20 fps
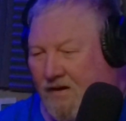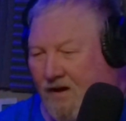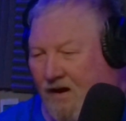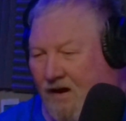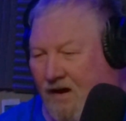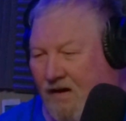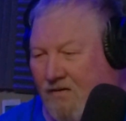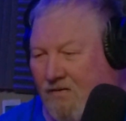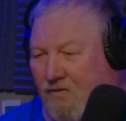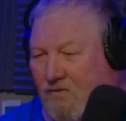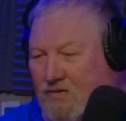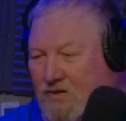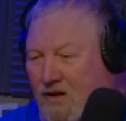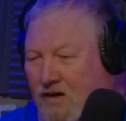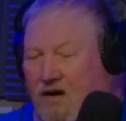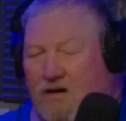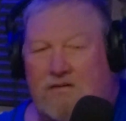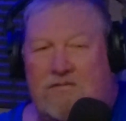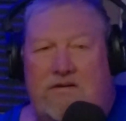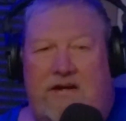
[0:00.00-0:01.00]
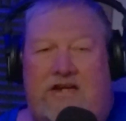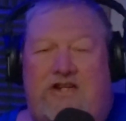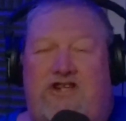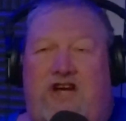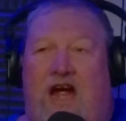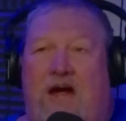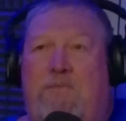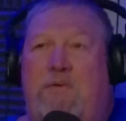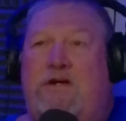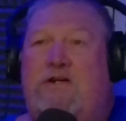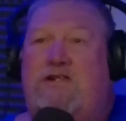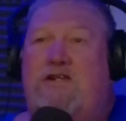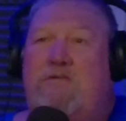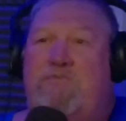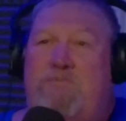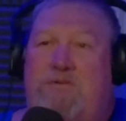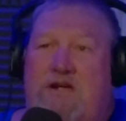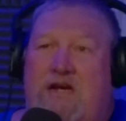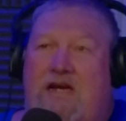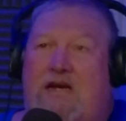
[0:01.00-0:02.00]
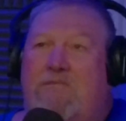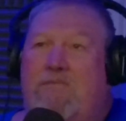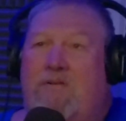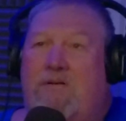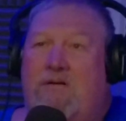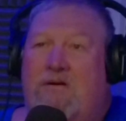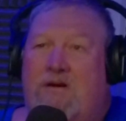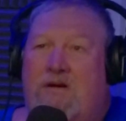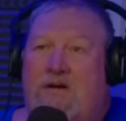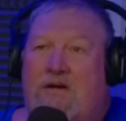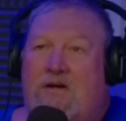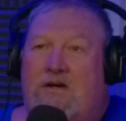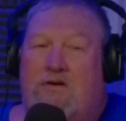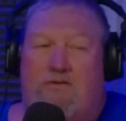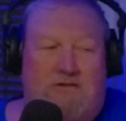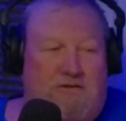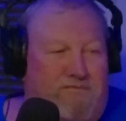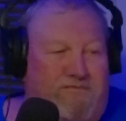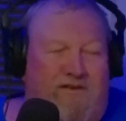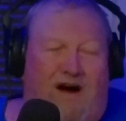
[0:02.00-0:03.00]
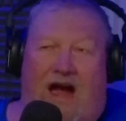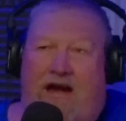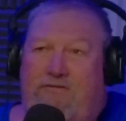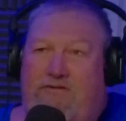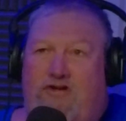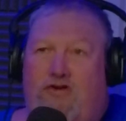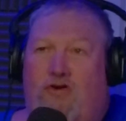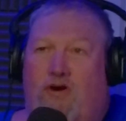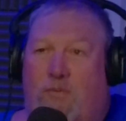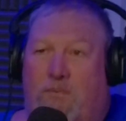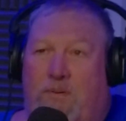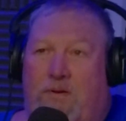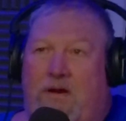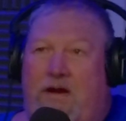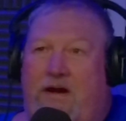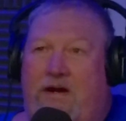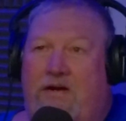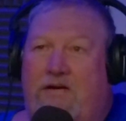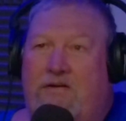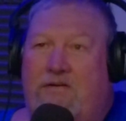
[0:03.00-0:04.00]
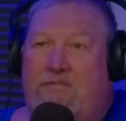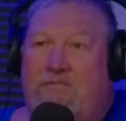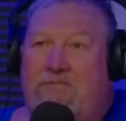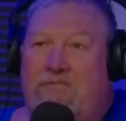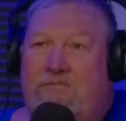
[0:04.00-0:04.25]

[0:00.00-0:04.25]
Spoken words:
who was on our league championship team, who was a 5-tool player,